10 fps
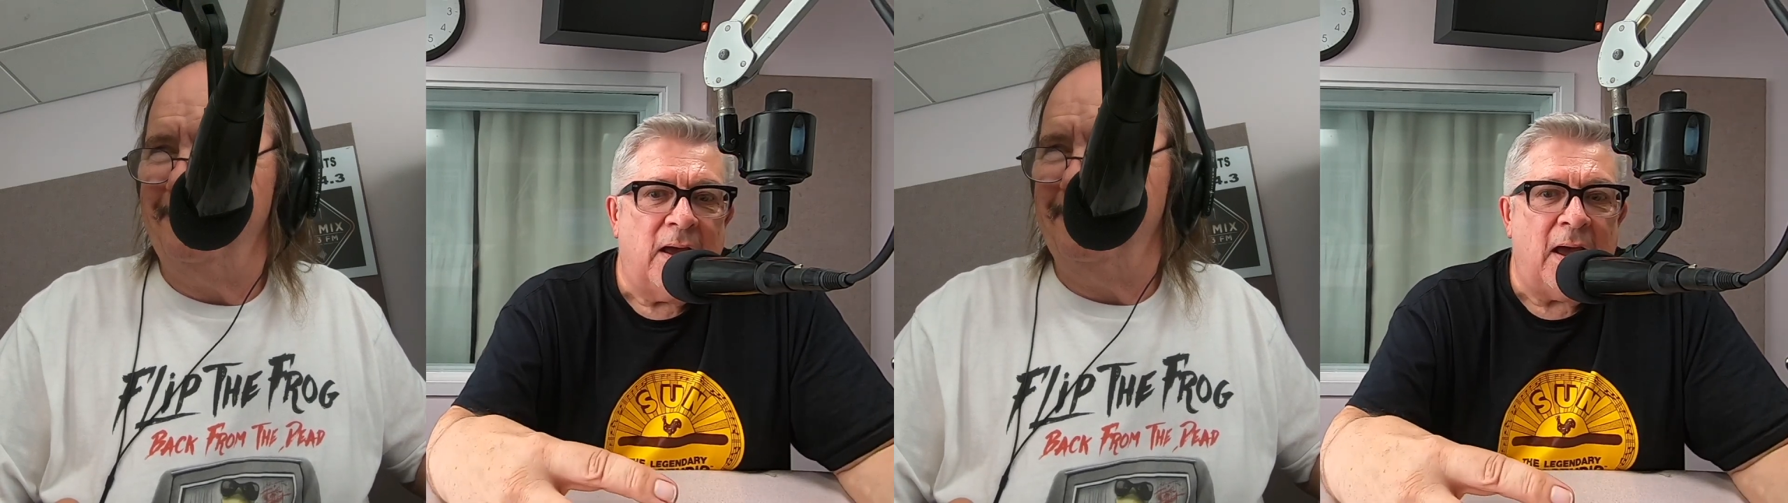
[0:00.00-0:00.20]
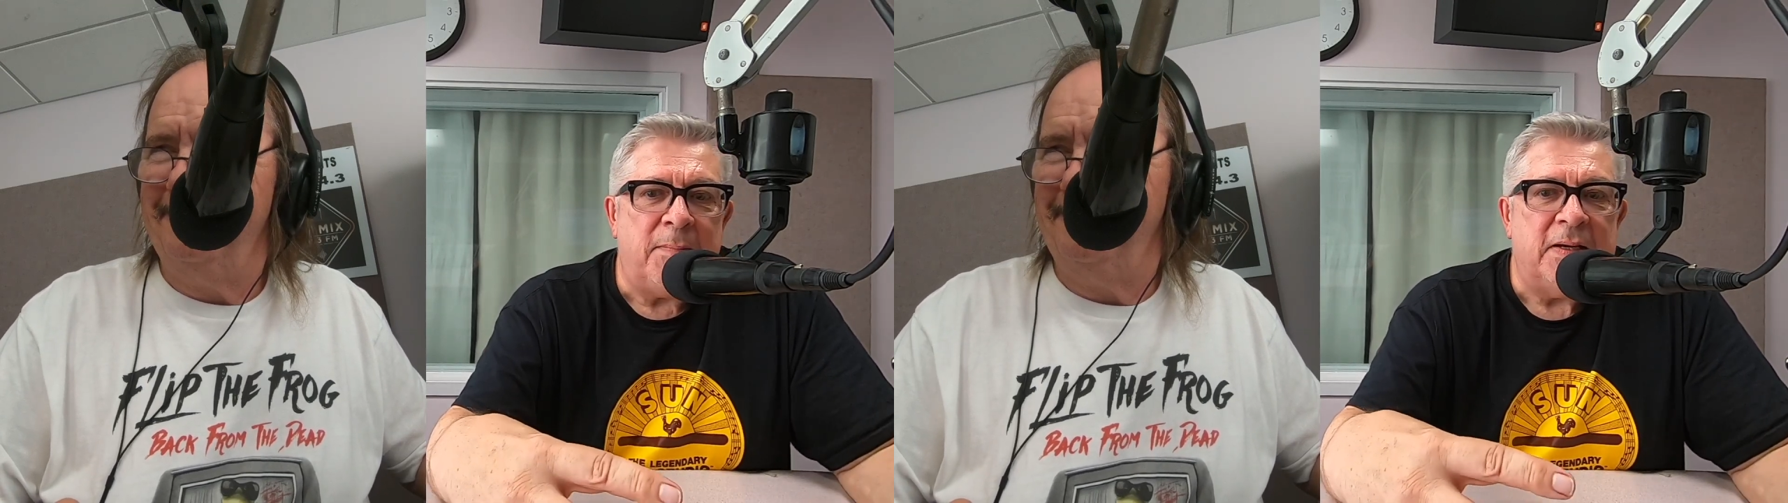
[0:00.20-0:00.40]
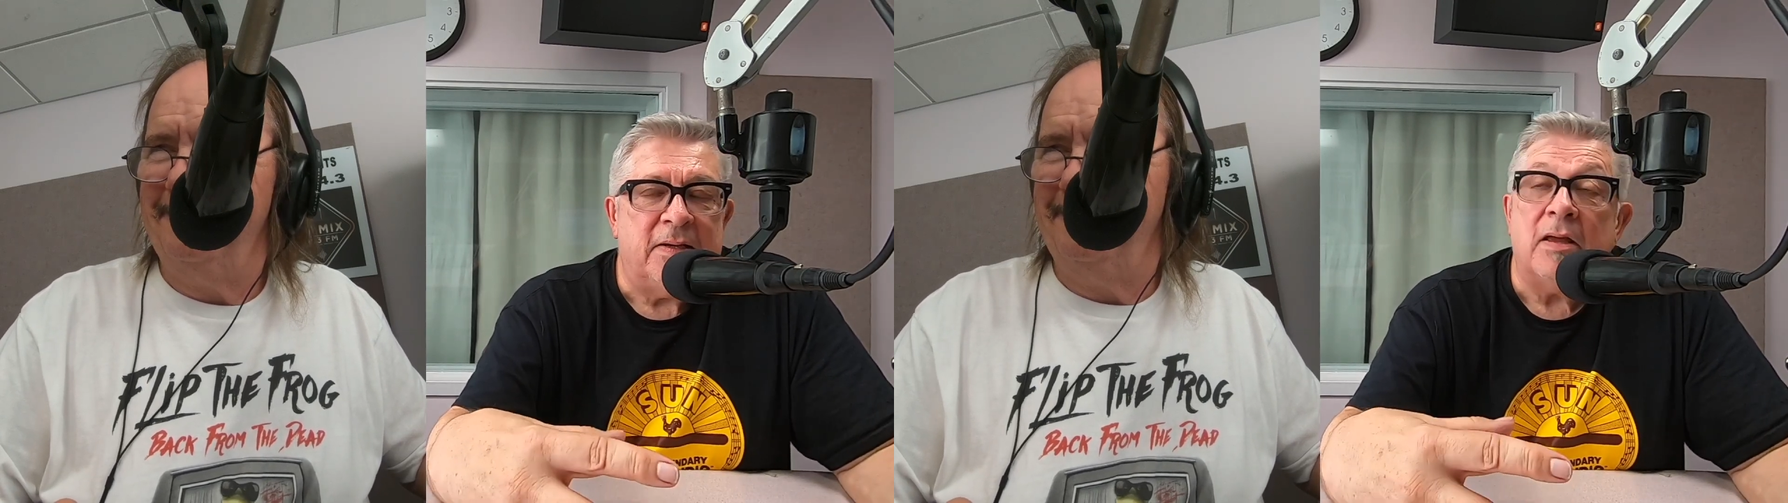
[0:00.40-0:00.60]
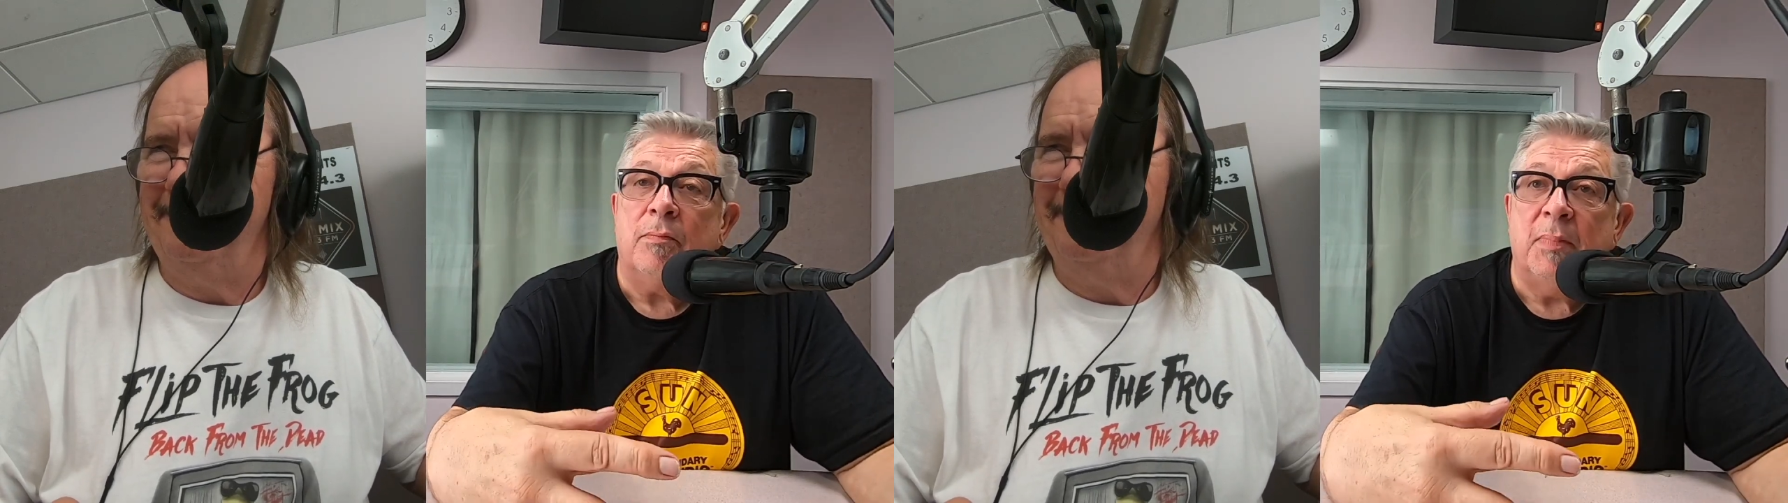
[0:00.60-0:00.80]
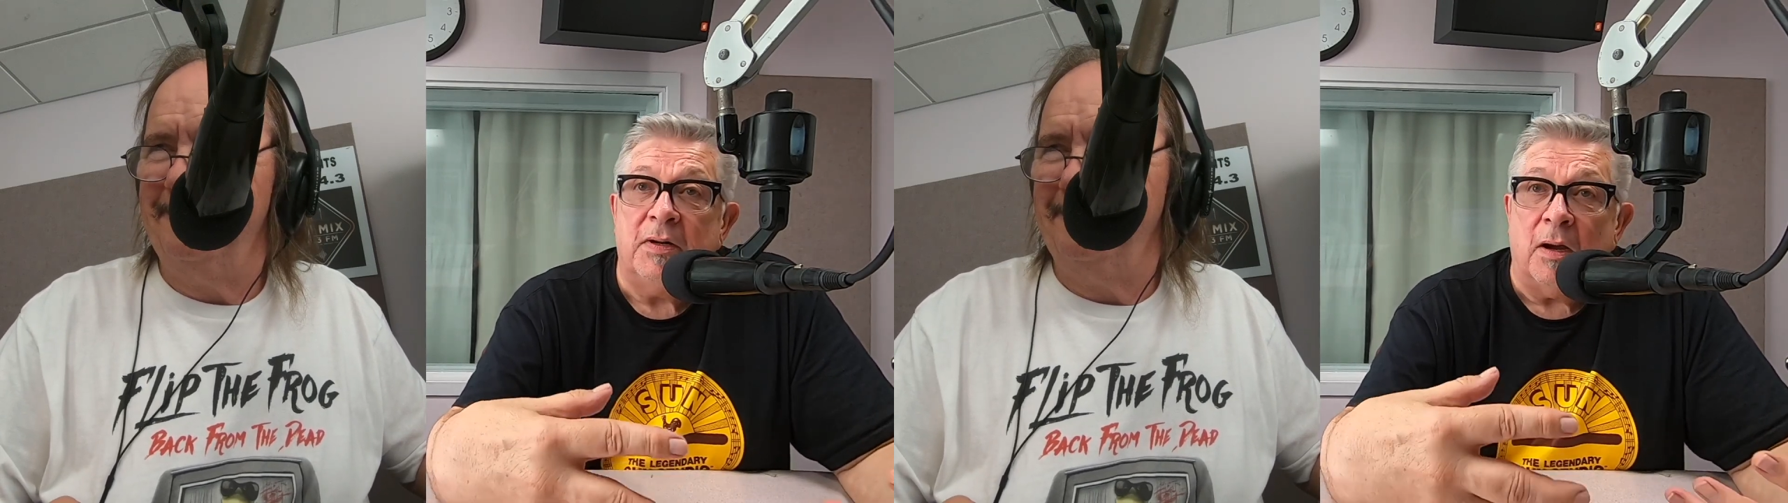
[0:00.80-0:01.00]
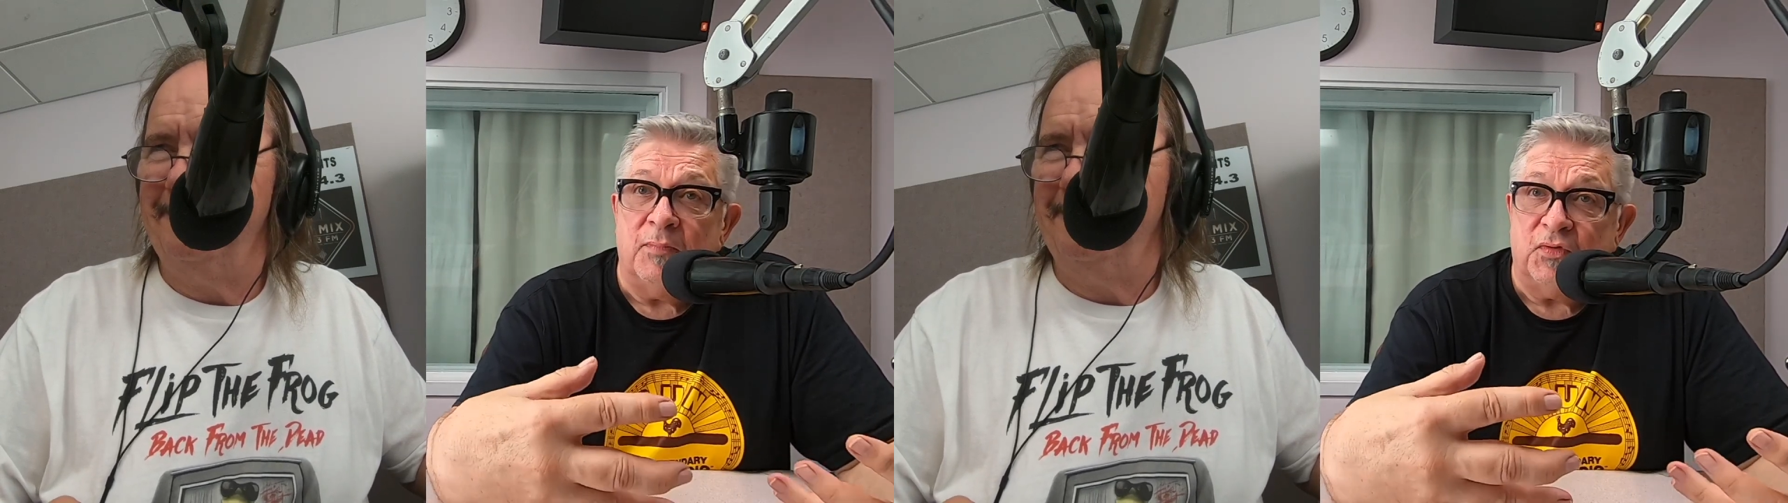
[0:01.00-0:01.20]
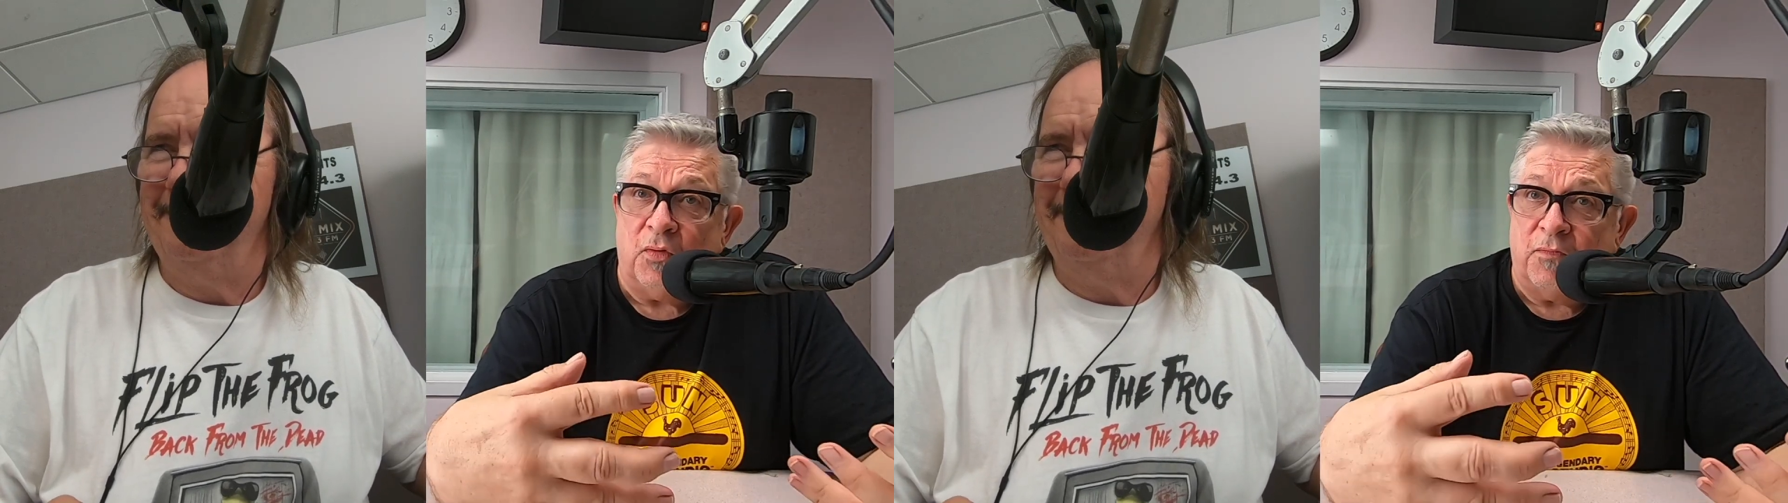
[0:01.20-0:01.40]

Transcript: I'd become so